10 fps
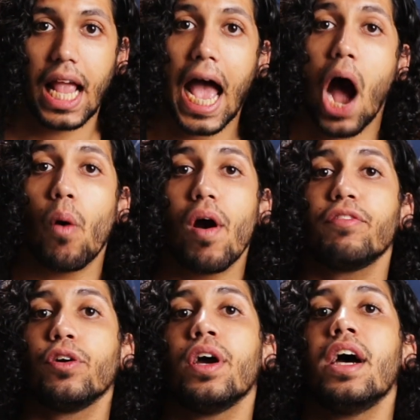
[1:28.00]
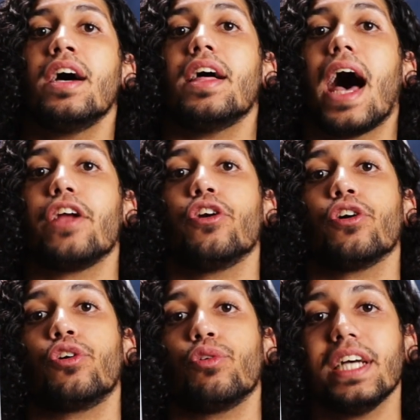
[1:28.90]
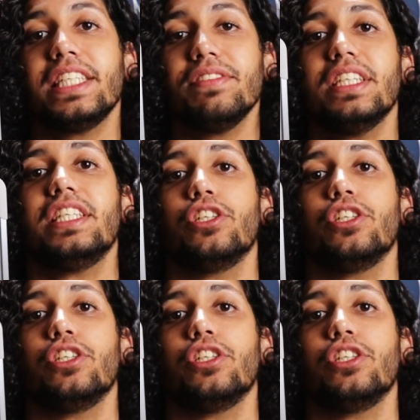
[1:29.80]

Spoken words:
However, your aggressiveness